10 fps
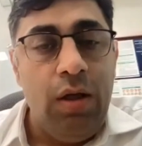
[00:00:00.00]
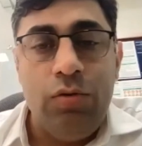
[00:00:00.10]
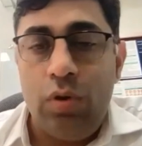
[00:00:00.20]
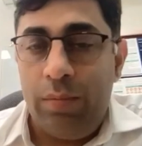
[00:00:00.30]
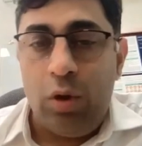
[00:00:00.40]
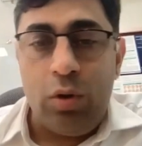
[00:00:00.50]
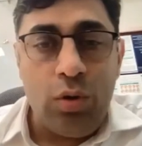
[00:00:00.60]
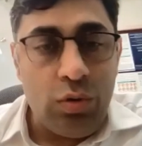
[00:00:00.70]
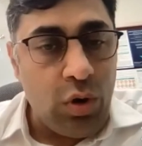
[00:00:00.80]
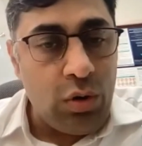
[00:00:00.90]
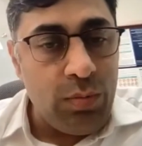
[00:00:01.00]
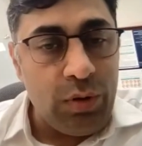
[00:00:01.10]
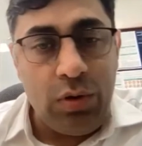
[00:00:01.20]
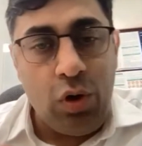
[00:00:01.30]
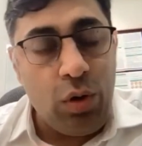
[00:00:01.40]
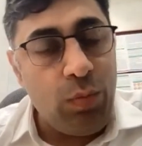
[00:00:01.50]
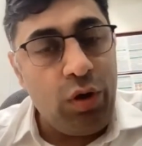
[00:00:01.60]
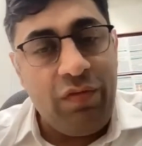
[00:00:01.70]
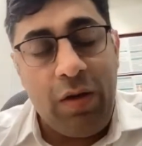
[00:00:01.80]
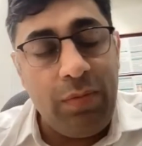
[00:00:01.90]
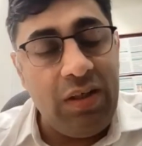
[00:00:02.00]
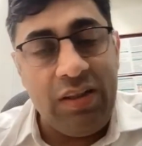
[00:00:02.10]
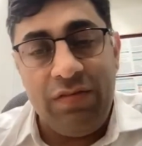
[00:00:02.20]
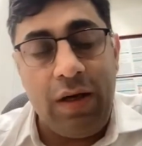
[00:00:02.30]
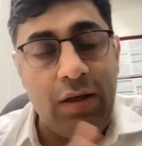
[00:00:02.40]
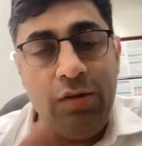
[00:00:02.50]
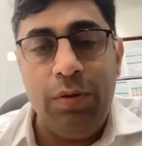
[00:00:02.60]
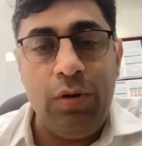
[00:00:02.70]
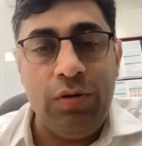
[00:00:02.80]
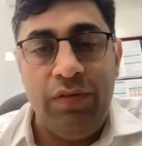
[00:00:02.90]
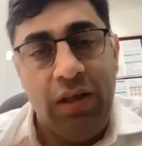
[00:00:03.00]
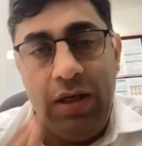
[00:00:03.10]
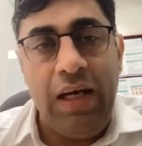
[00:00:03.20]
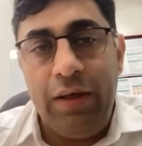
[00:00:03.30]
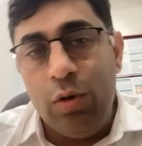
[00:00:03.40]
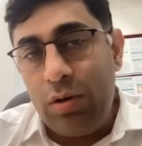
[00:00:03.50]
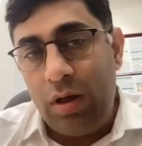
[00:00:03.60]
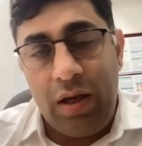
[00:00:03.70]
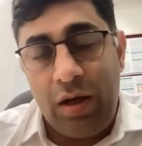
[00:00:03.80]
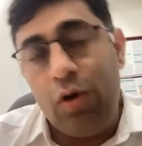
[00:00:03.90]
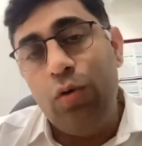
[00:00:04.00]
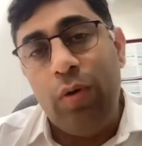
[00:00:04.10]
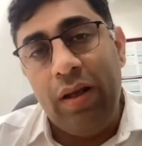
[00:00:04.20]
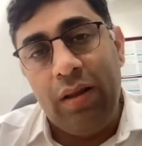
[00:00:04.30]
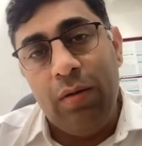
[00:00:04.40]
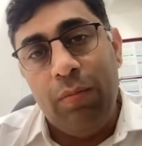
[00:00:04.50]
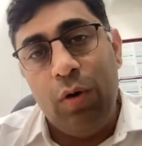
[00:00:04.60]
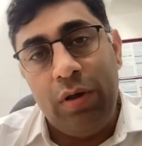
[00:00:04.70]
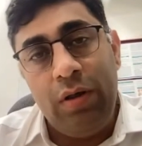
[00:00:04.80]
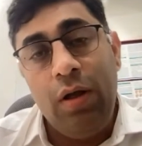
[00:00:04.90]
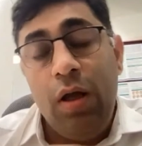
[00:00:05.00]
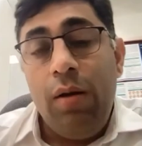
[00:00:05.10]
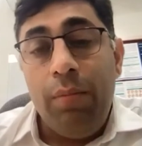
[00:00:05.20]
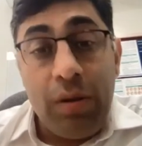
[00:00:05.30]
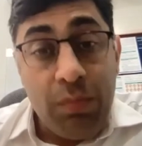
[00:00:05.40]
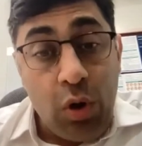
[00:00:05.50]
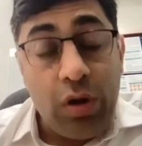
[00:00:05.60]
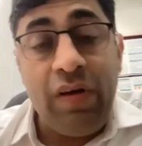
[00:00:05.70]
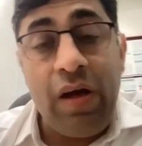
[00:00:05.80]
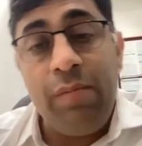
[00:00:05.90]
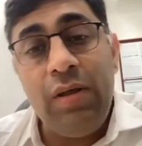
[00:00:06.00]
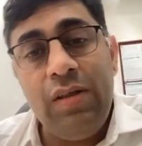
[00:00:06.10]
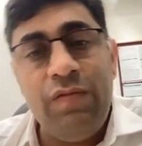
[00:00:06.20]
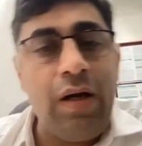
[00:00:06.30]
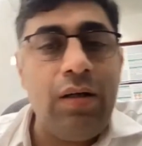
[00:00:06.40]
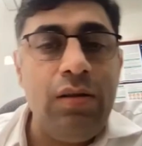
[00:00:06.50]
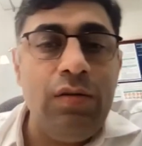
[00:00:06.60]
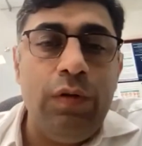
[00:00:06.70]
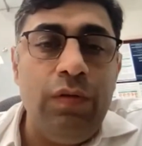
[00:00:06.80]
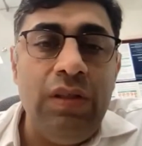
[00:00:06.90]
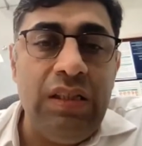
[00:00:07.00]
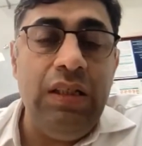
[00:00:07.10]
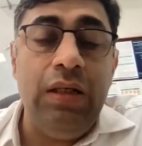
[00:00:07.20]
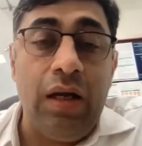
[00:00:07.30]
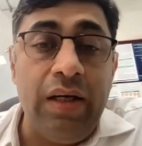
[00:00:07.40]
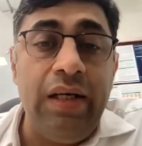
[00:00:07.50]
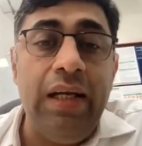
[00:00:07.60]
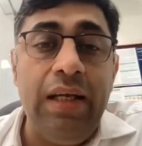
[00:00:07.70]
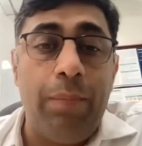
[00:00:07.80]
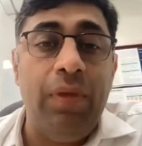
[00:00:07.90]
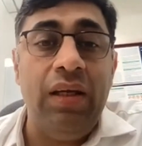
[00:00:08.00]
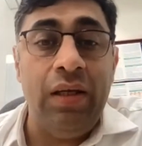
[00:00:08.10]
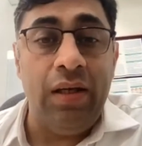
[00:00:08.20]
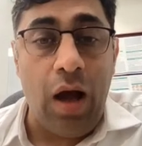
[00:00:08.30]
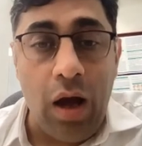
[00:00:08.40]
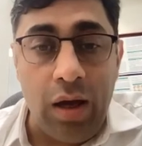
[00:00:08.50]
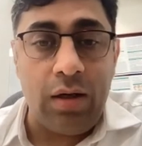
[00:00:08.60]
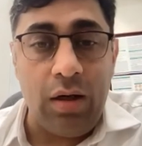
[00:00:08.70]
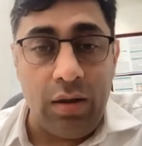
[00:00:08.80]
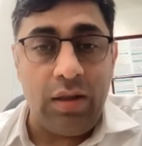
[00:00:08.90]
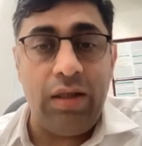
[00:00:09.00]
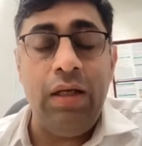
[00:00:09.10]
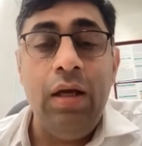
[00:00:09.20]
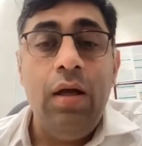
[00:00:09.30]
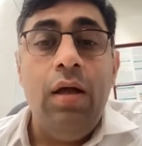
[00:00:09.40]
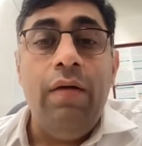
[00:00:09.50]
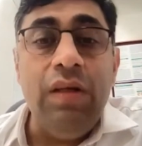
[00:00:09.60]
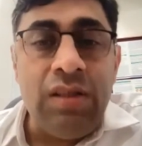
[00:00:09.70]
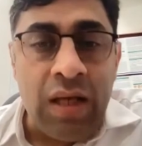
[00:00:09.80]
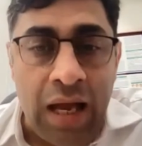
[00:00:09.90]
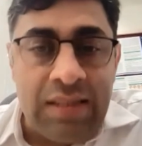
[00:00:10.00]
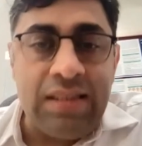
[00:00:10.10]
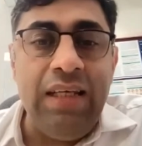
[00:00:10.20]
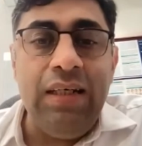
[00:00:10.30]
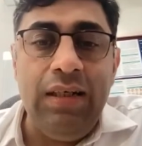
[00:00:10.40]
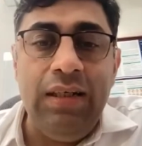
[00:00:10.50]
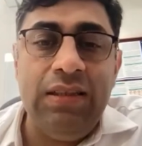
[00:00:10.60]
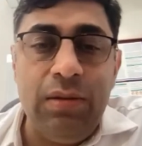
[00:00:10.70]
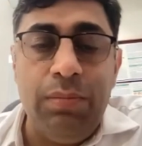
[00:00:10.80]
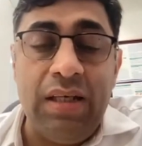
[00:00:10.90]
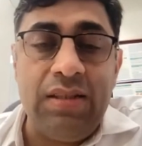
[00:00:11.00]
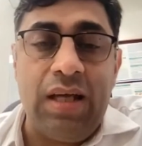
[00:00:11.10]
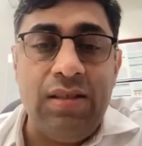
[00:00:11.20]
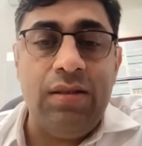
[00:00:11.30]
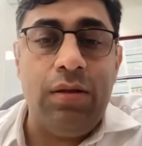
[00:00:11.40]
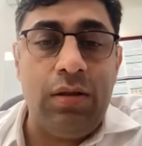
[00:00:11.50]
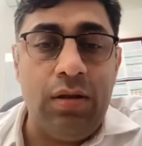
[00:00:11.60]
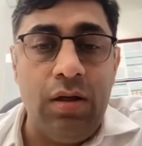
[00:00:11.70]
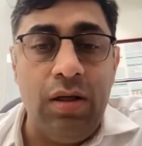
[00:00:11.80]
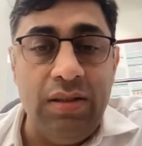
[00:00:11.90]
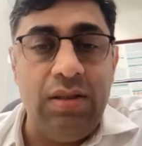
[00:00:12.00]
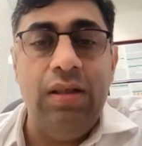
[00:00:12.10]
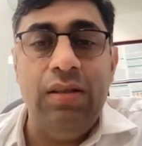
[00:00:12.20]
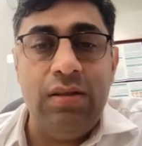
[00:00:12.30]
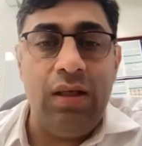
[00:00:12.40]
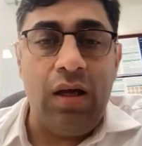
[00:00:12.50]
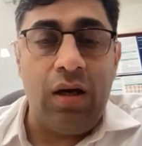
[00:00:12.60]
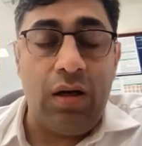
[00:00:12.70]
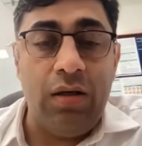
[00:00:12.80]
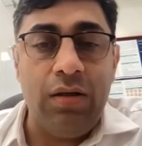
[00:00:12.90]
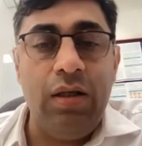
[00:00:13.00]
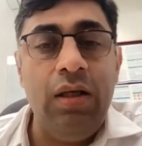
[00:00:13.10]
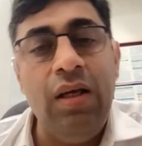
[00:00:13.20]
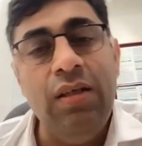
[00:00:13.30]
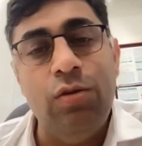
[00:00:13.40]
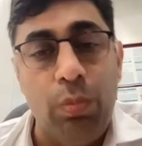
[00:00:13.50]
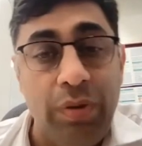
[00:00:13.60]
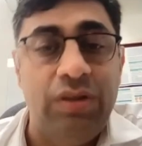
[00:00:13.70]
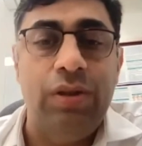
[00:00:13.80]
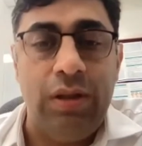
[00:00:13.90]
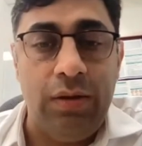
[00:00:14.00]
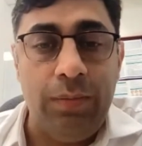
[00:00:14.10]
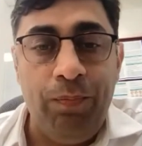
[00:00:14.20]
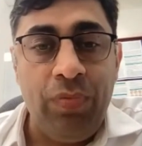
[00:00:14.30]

So I'm not going to talk about the non-modifiable risk factors because we really cannot do anything about it. But modifiable risk factors, which we see currently happening in our country, which has increased the breast cancer incidence in our country, is obesity.